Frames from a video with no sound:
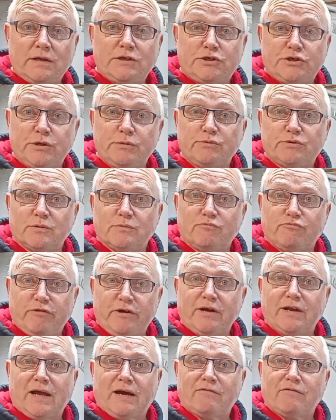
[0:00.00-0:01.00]
shoot some
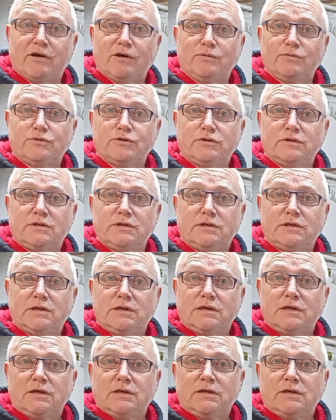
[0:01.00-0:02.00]
real arrows
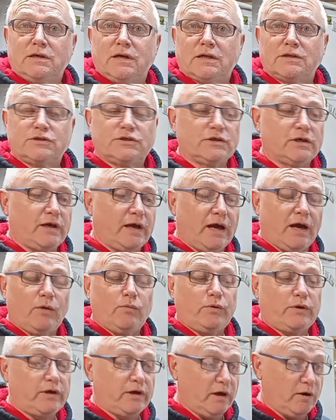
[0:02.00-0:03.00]
and see how
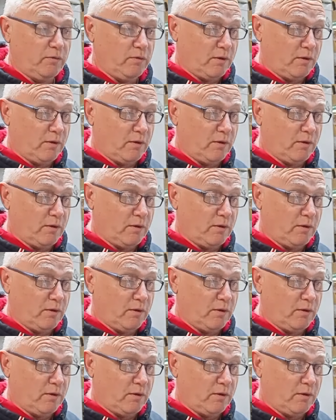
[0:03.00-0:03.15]
we go.